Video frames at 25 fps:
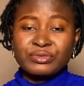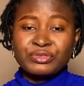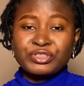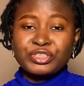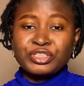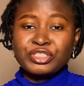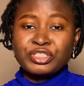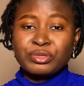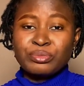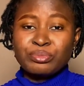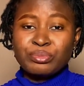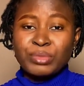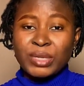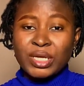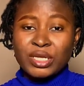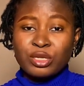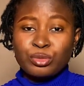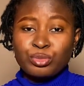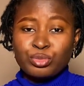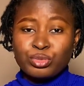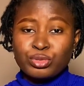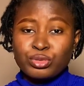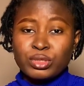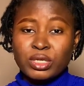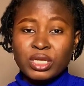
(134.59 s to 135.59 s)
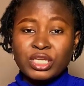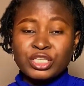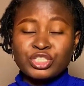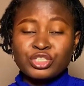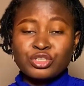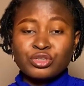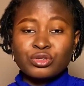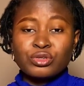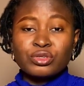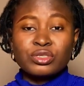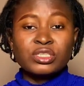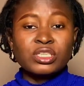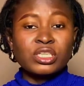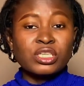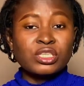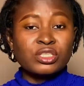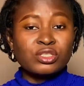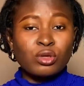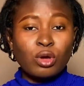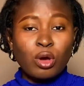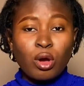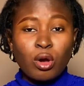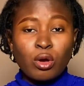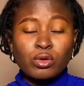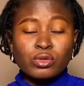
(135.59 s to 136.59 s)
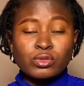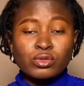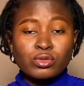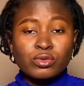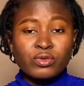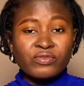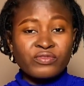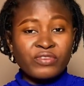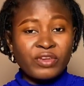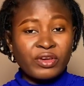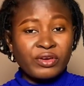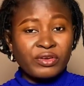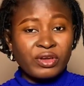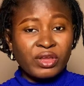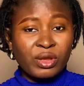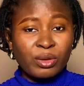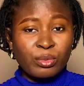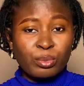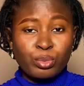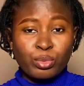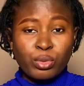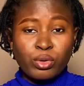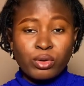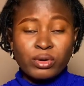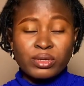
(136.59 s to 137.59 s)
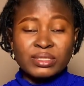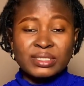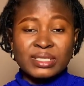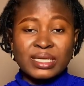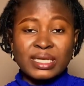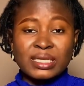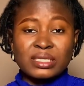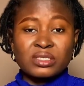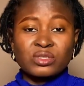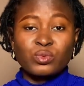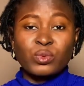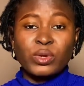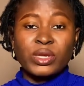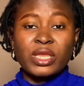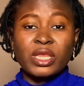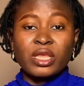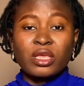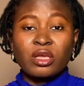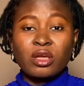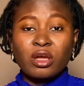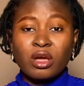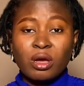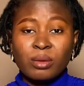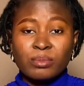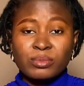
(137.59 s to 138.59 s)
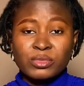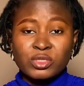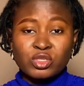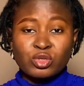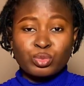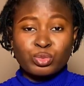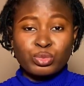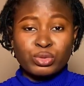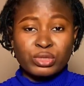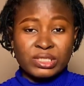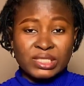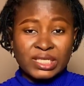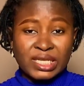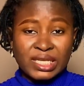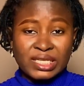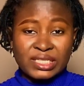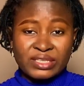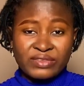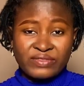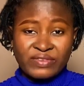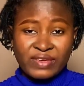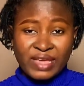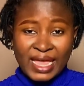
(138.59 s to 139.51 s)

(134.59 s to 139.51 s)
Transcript: reducing manipulation is also very important when it comes to protective